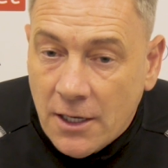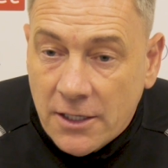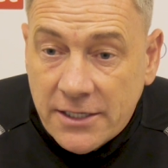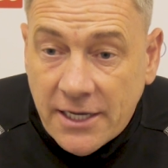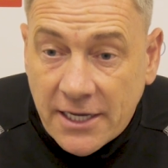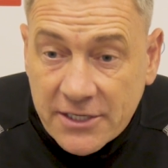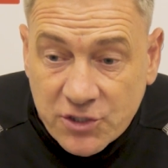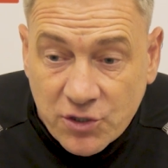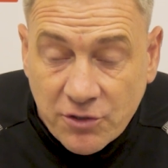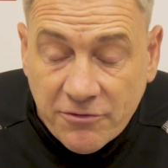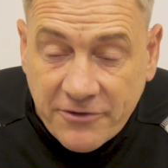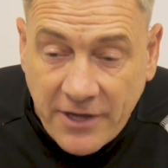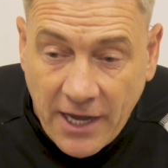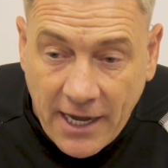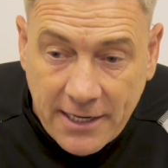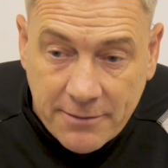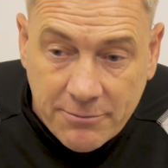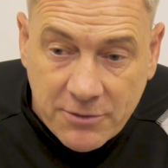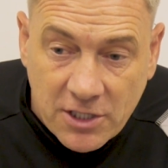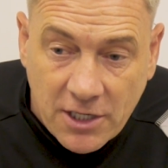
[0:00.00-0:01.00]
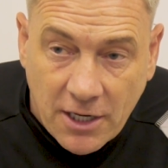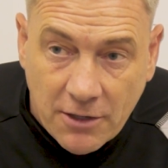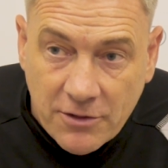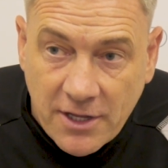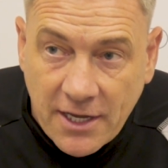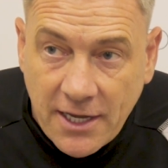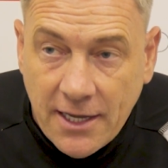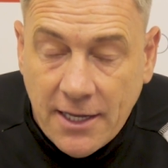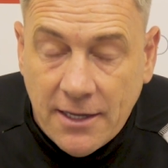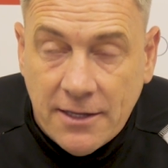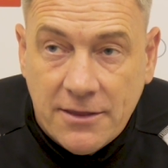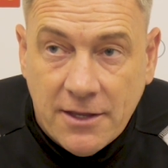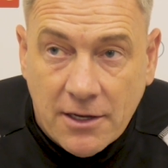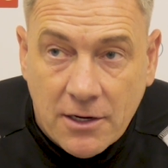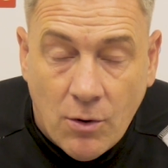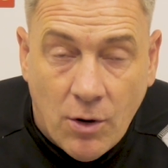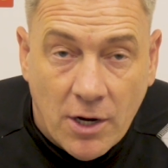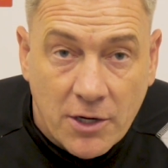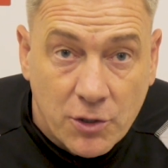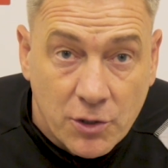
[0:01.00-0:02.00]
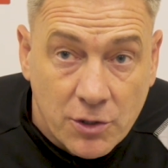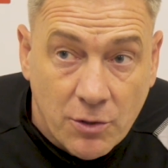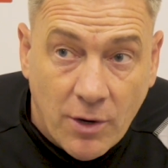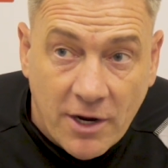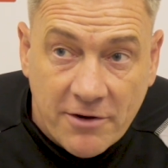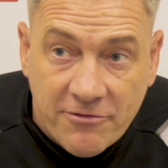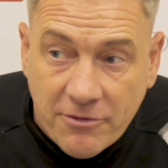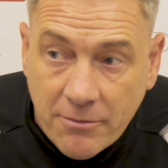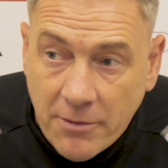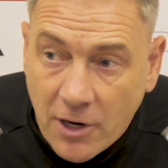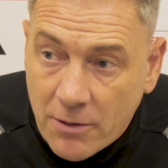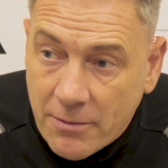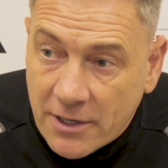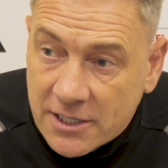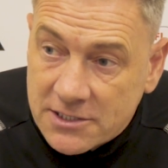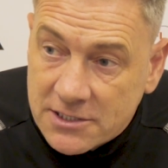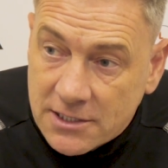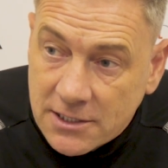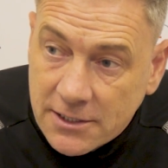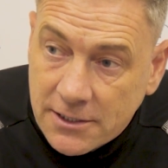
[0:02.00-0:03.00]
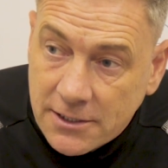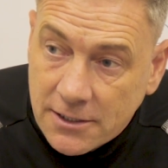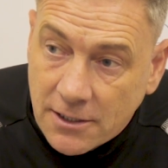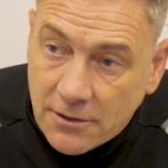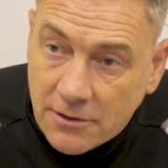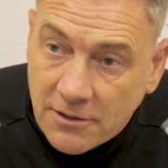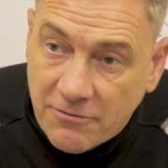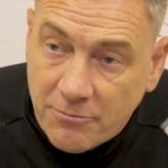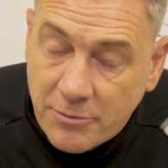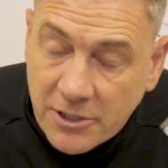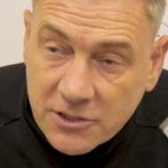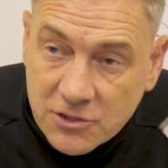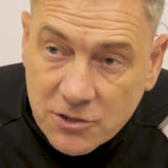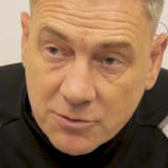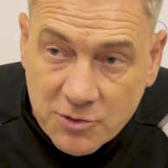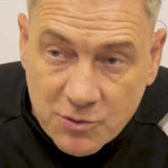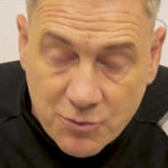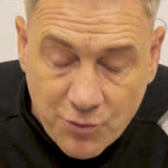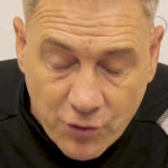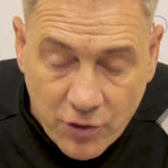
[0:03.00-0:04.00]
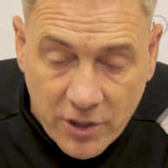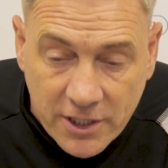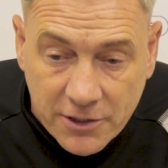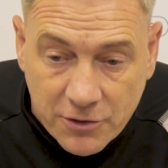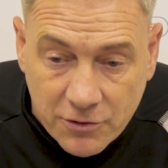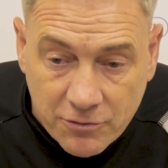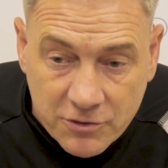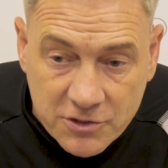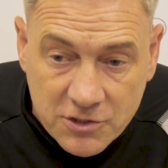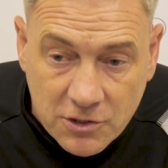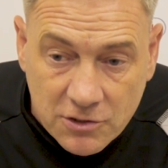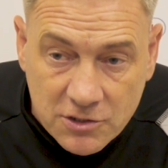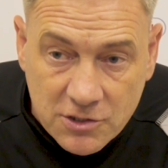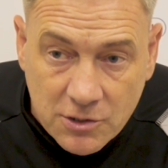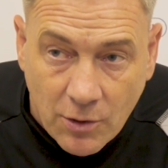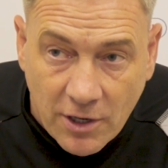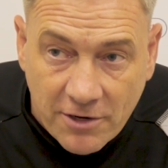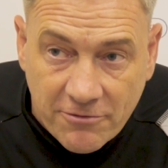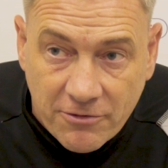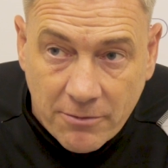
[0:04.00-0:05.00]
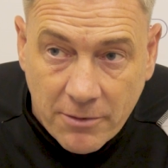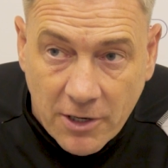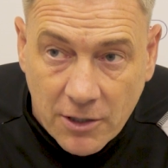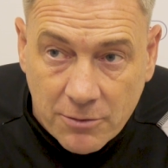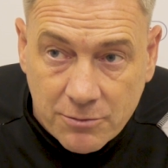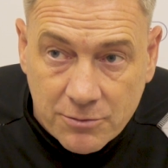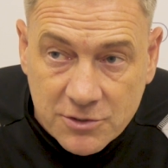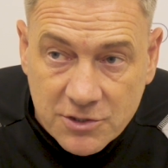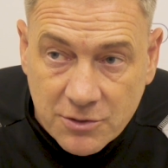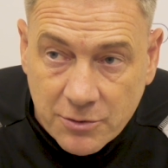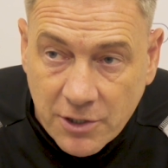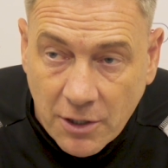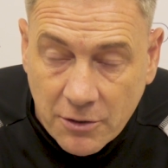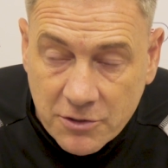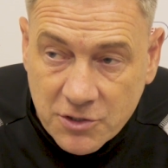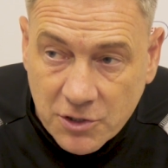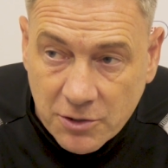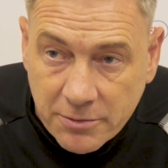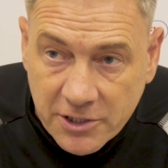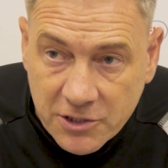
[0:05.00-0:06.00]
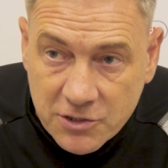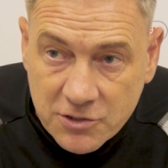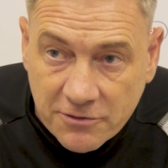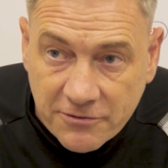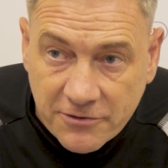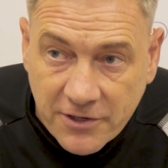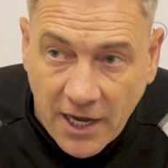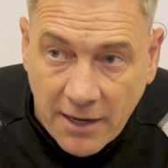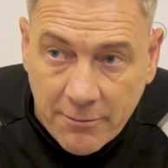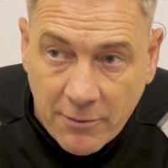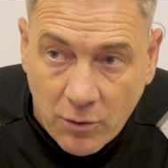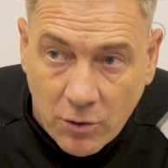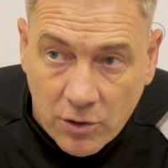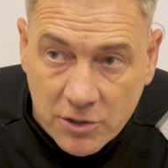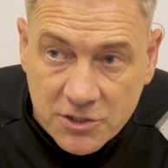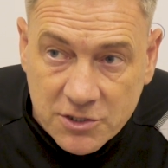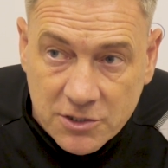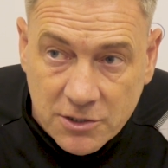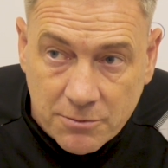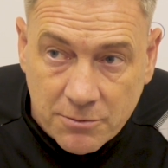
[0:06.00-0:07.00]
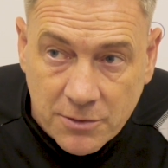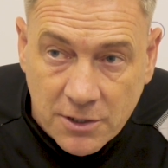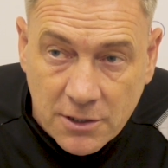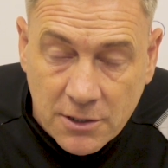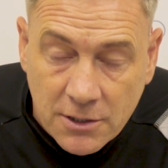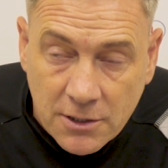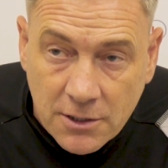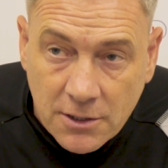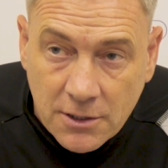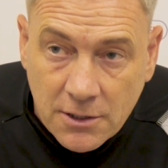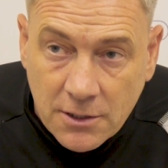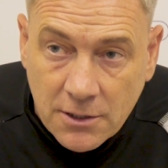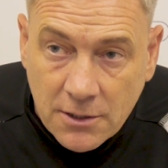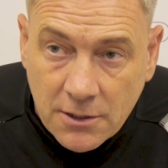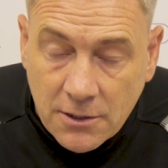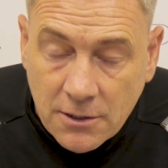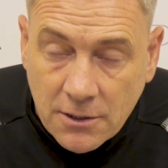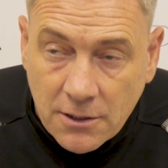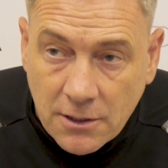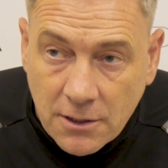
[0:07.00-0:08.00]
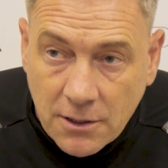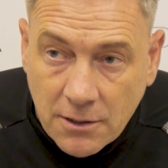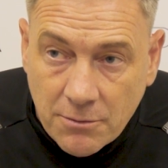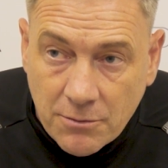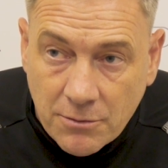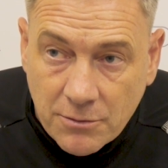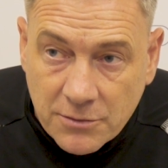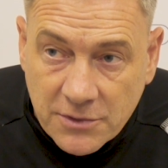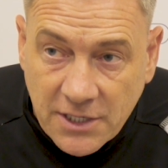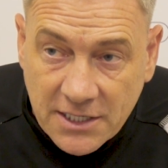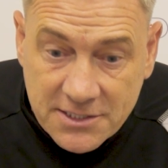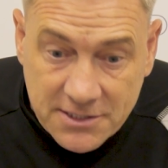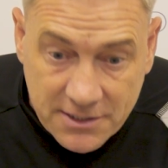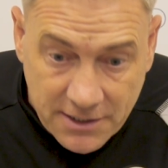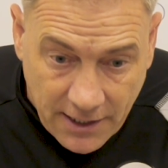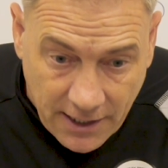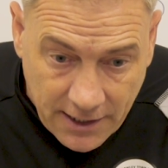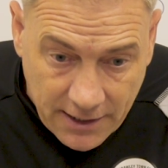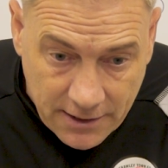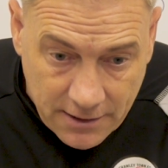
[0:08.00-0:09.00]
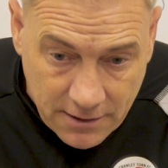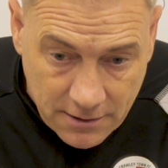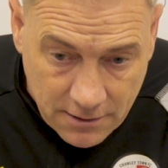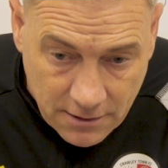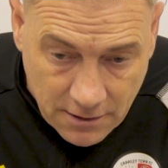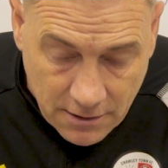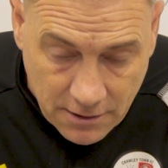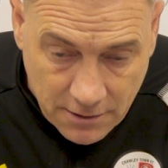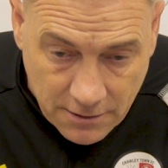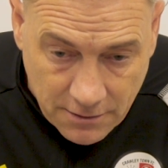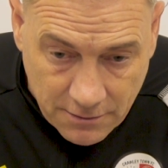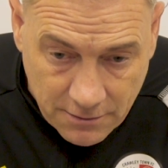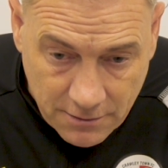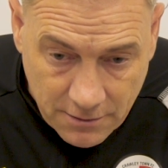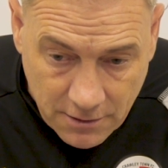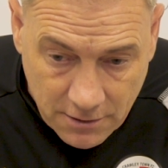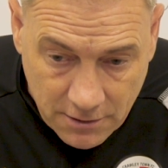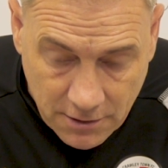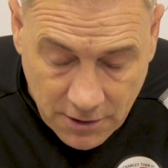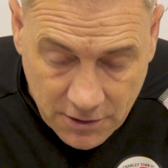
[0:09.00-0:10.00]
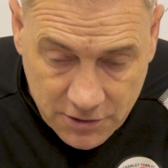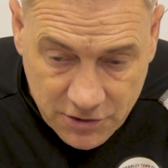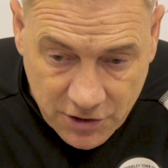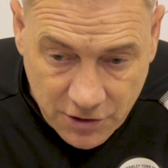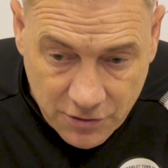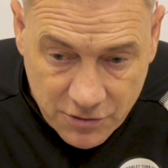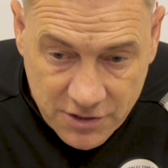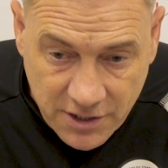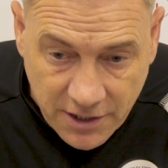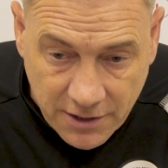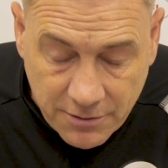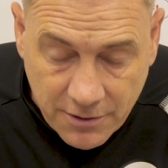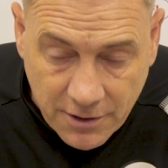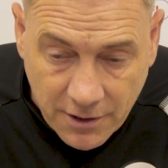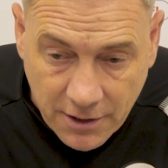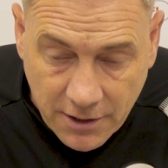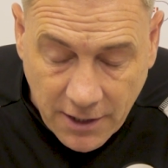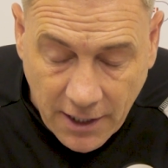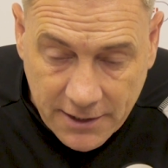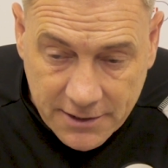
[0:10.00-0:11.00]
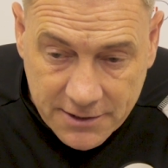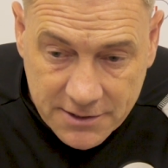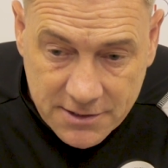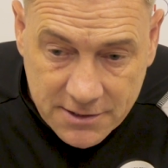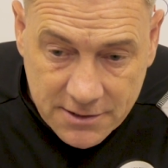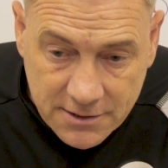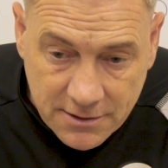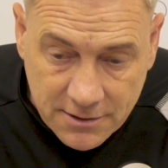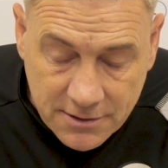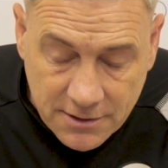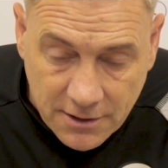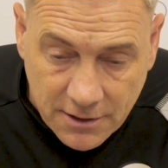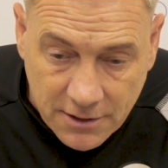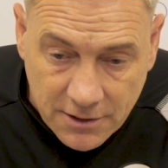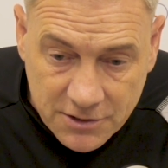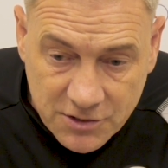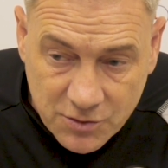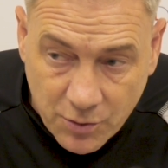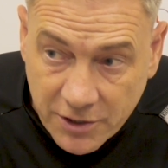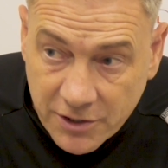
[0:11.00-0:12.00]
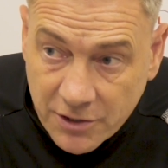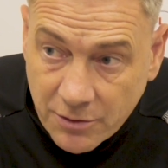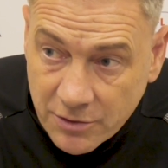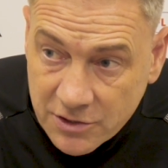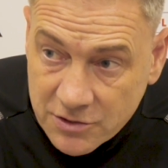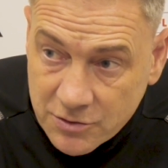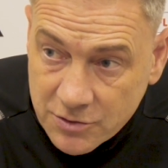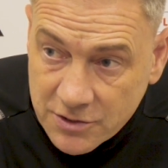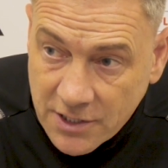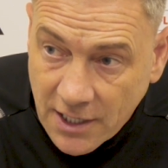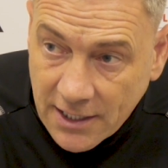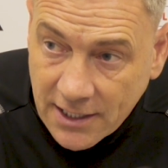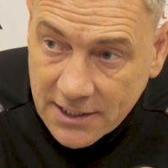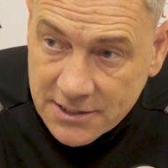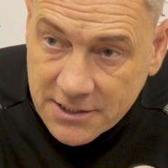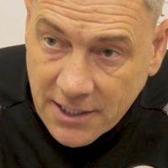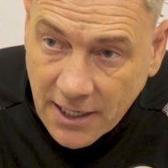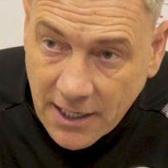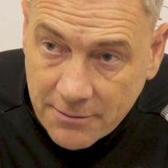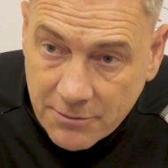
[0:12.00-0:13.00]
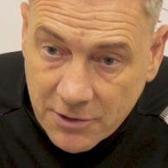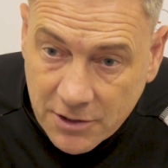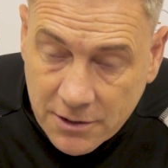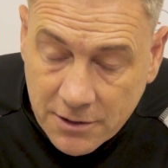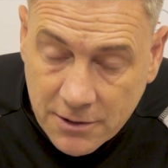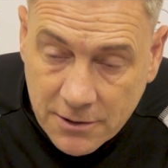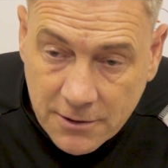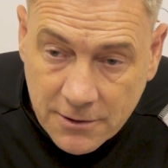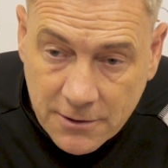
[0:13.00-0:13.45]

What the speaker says: Yeah, tough game. You know, they're quite good away from home. Actually, you know, they've picked up some really good results away from home. So we know it's going to be a tough game. I watched them yesterday and Tuesday against Swindon, which was their last game, and